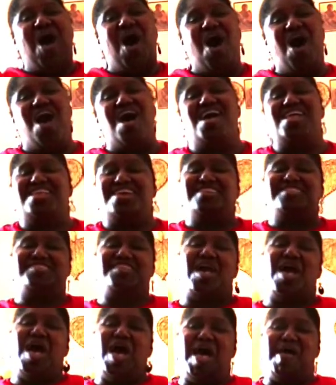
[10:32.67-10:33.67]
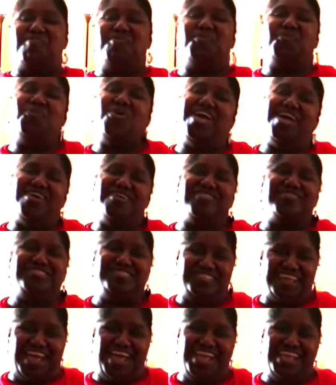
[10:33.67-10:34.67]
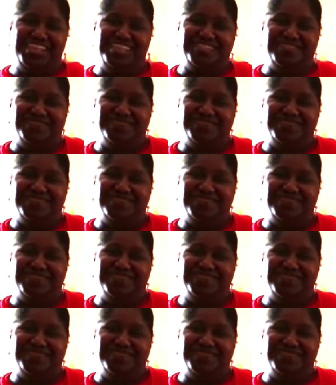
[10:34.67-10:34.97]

on a job well done.